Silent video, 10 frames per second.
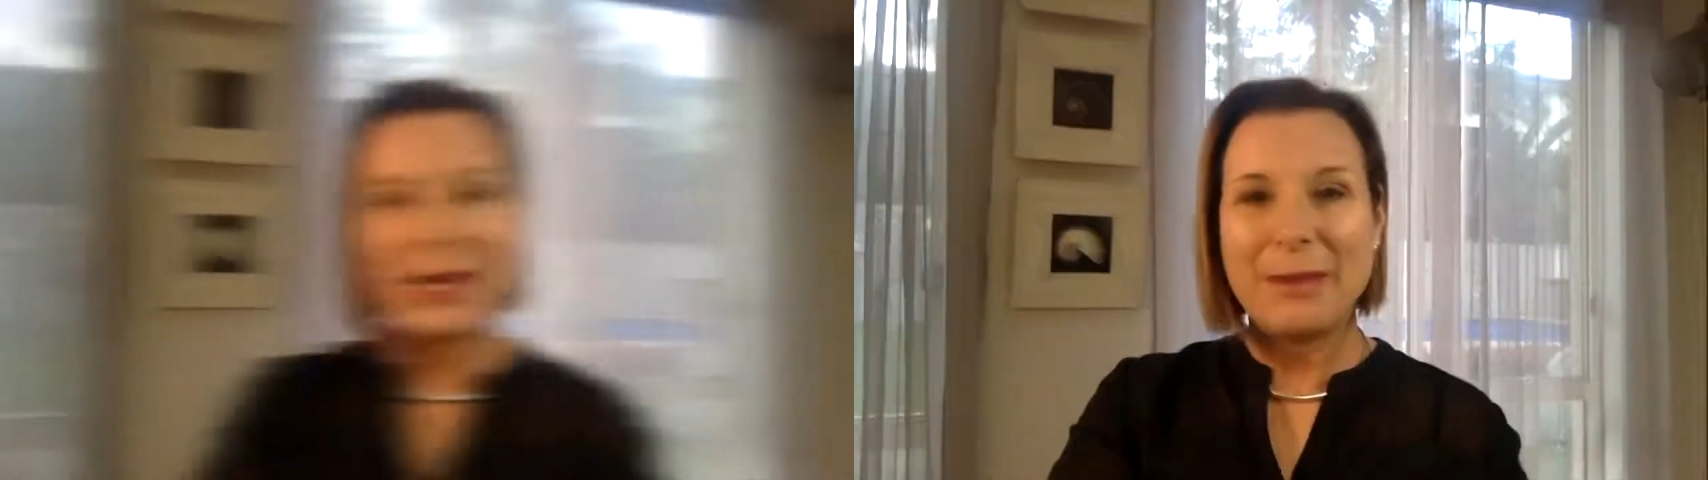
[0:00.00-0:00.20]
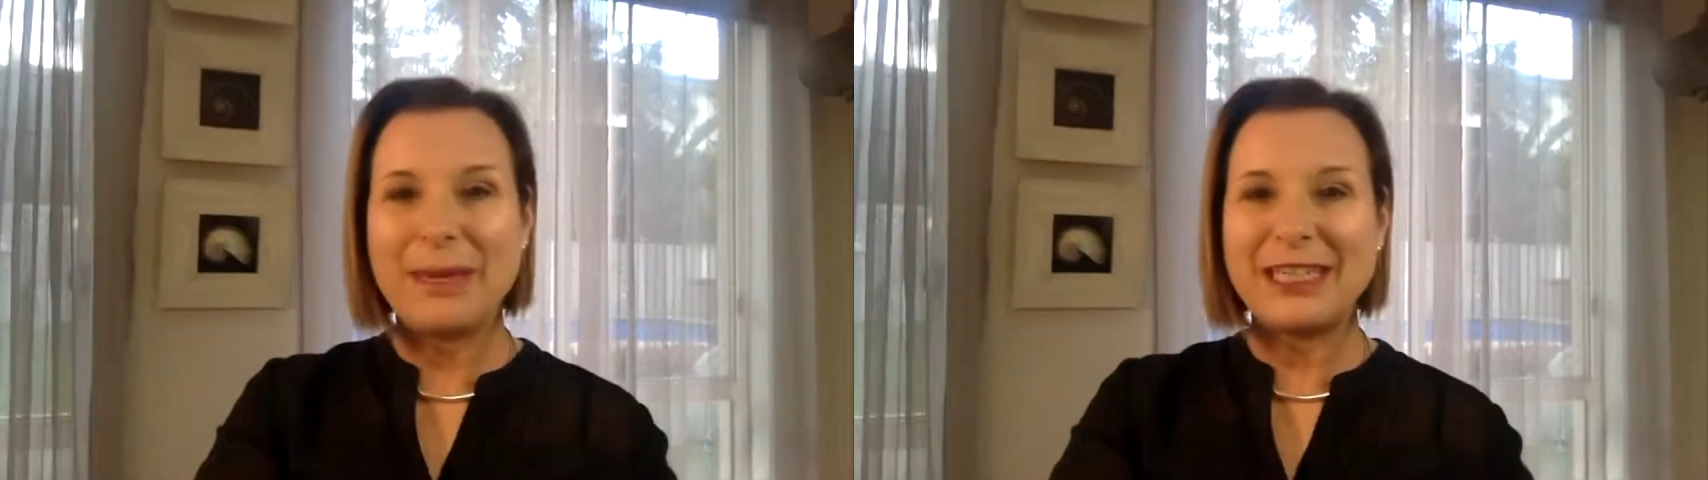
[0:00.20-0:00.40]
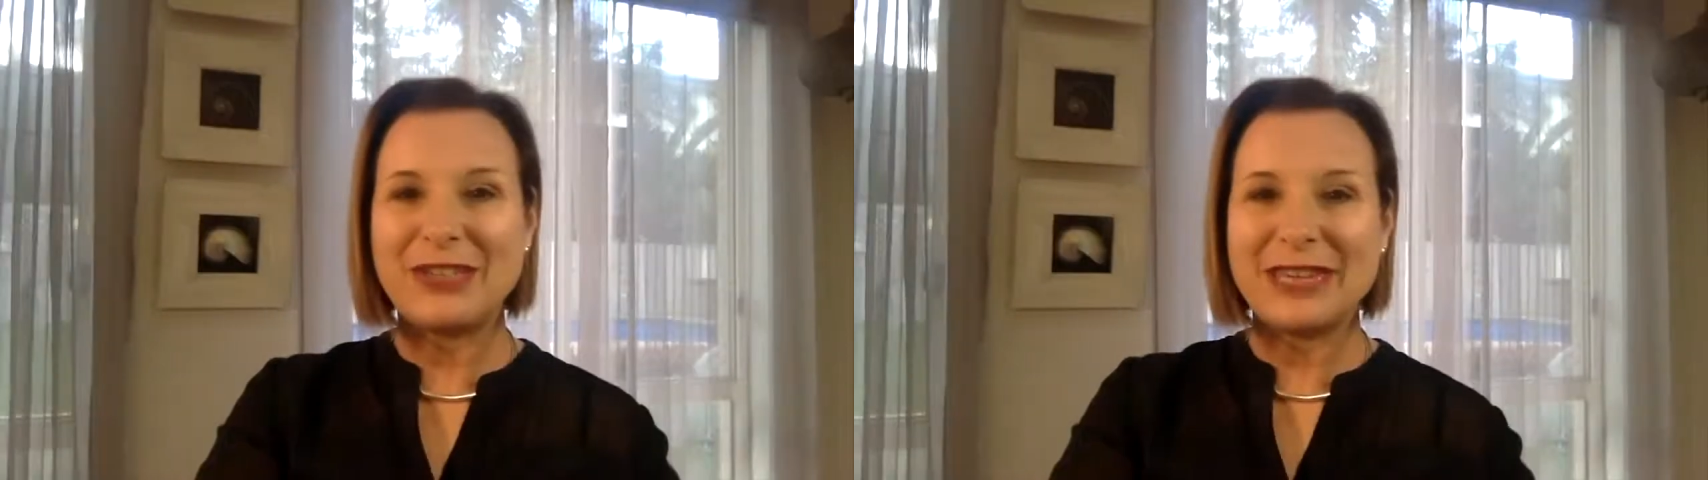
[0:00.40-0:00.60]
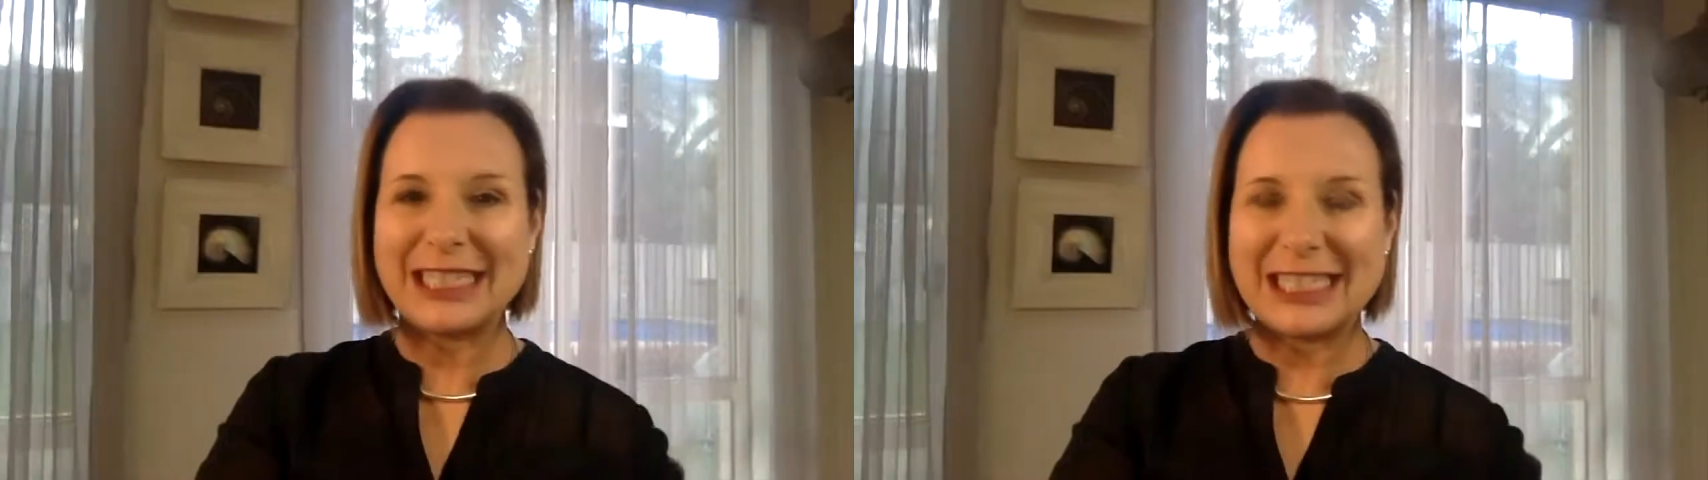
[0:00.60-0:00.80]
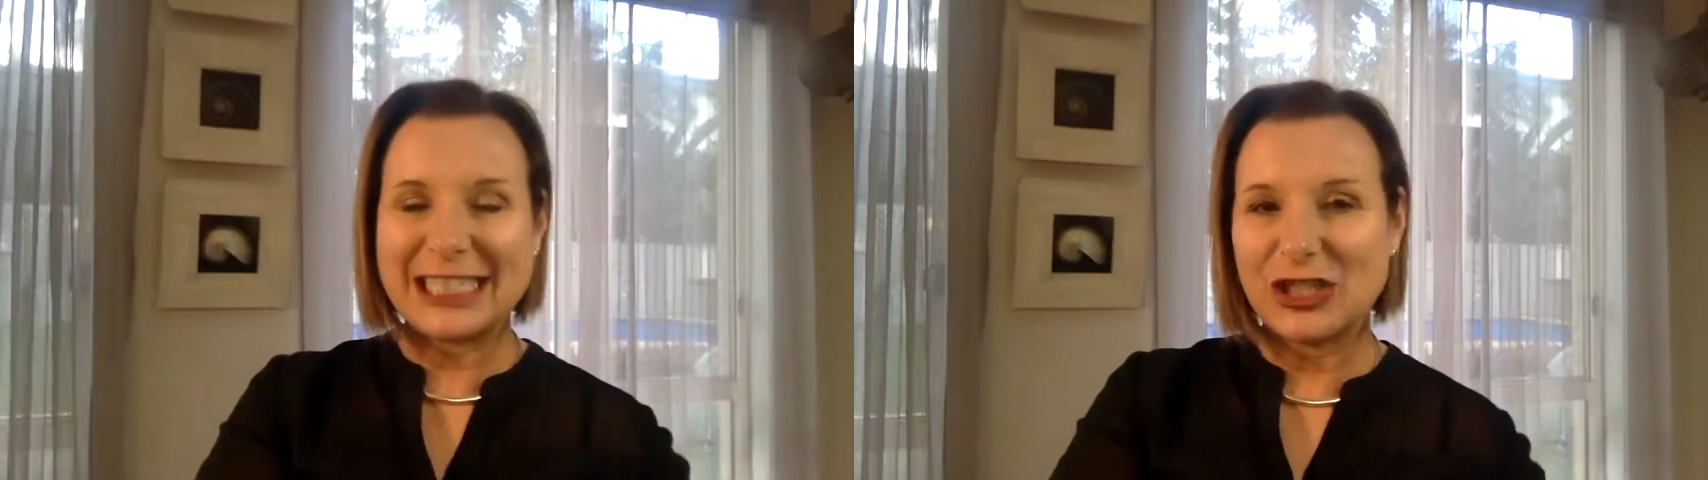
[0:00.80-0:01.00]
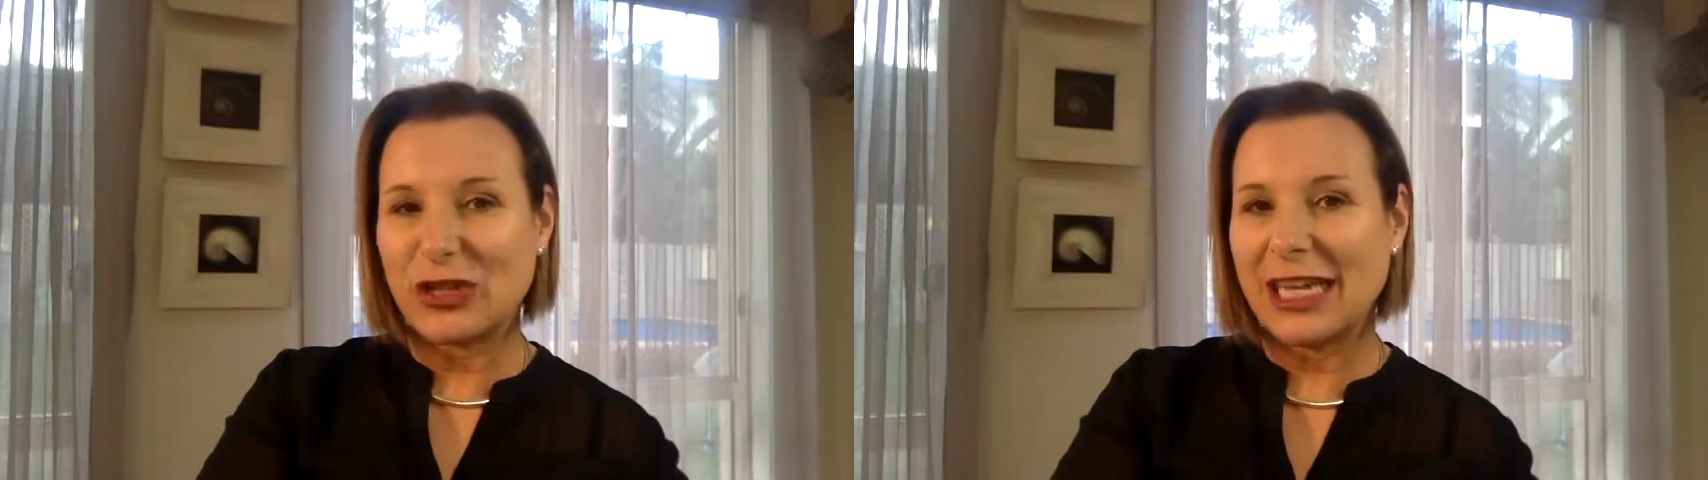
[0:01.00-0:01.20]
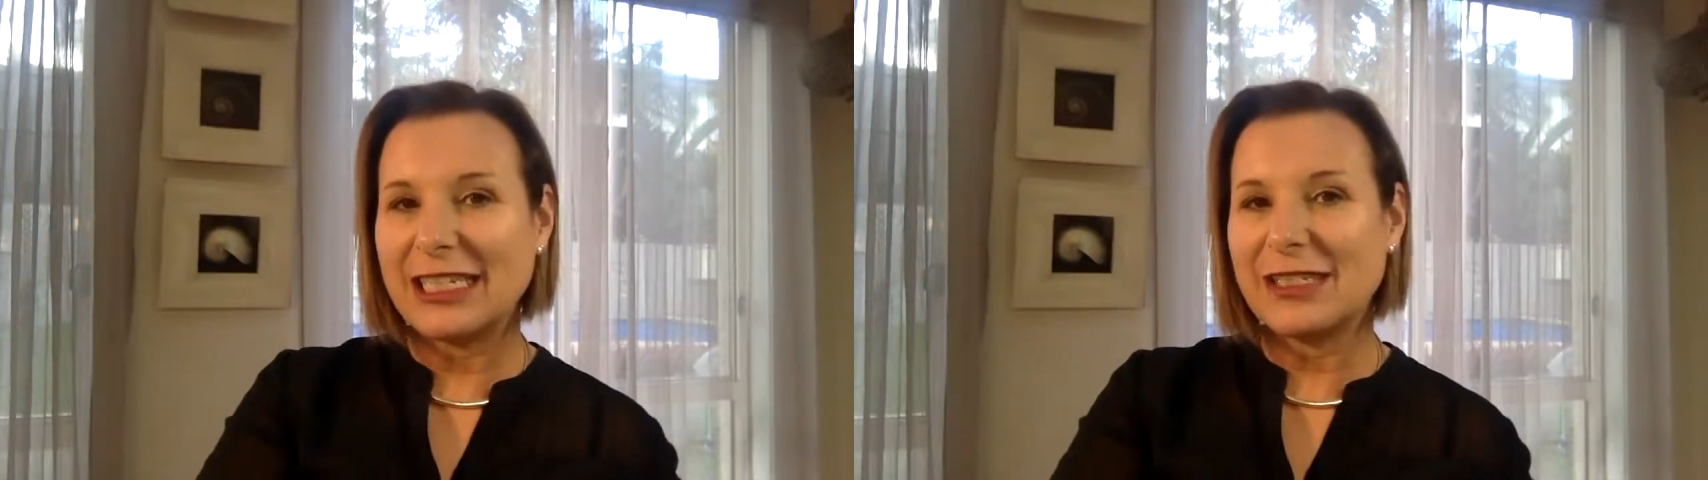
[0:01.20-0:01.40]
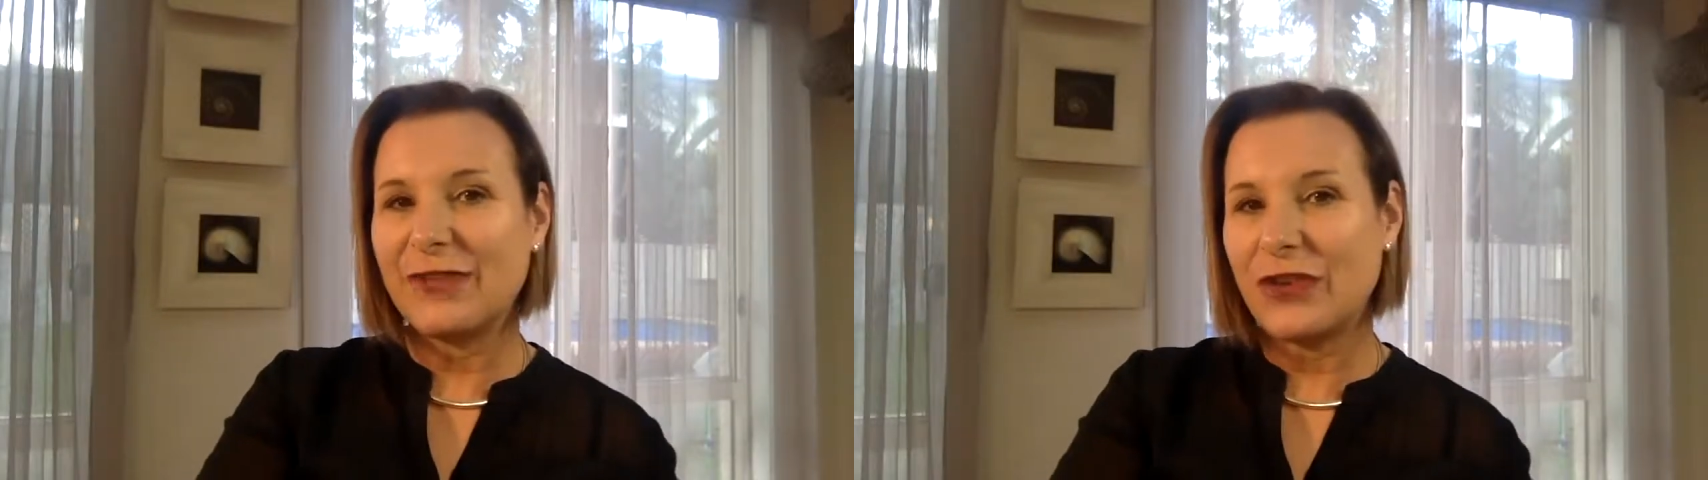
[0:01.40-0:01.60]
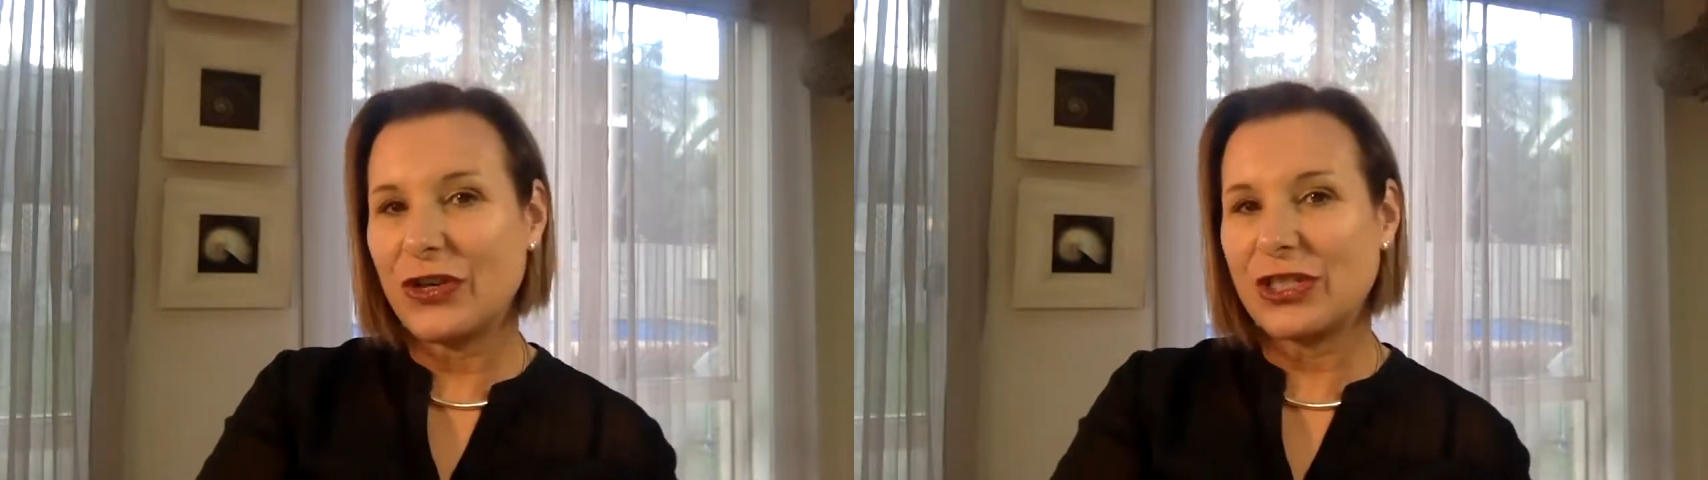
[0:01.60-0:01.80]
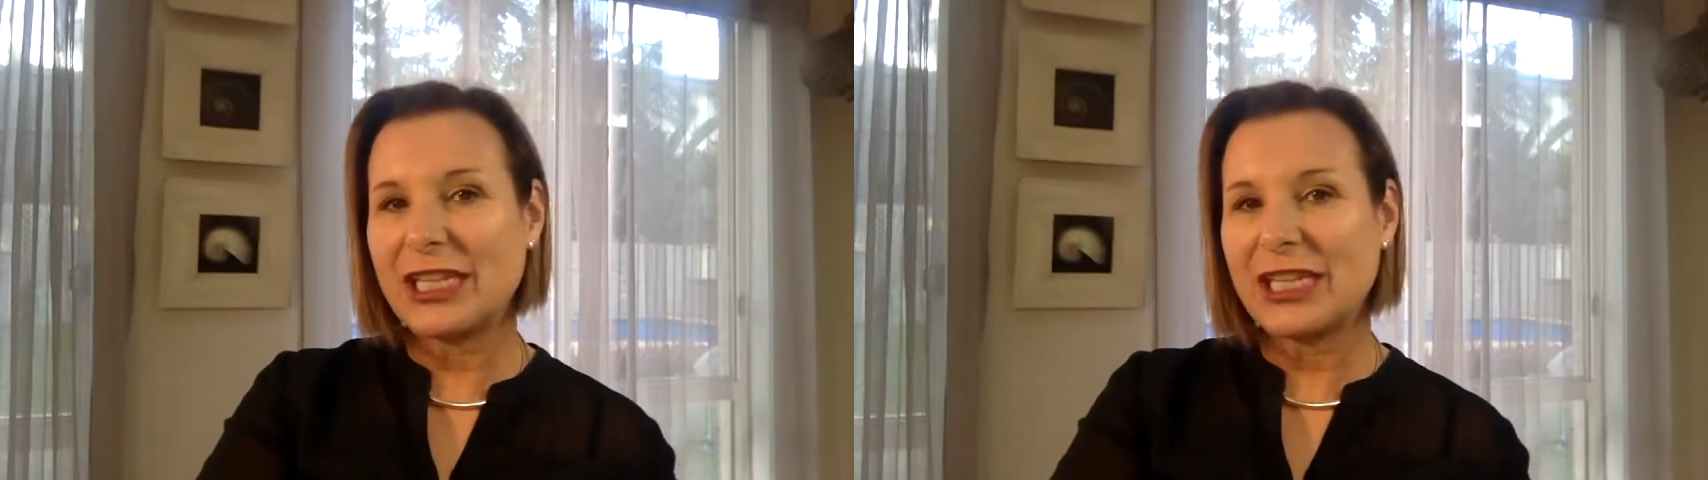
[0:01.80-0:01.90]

MEDirect is Australia's first